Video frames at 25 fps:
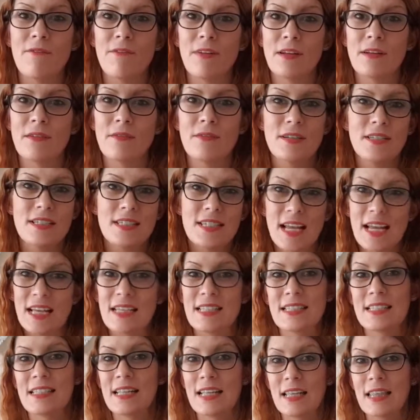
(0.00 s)

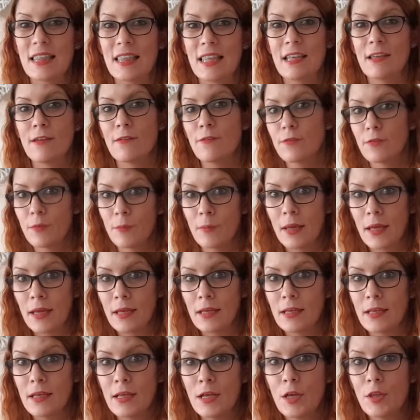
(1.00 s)
fantastic thing for
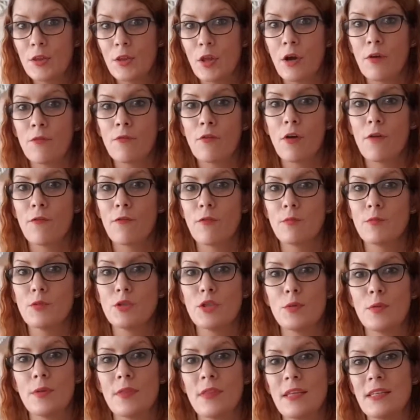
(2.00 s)
me that I've got from
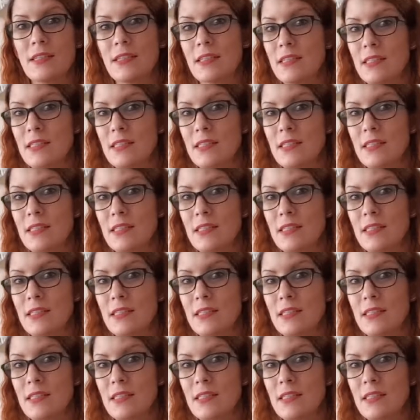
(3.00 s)
doing this,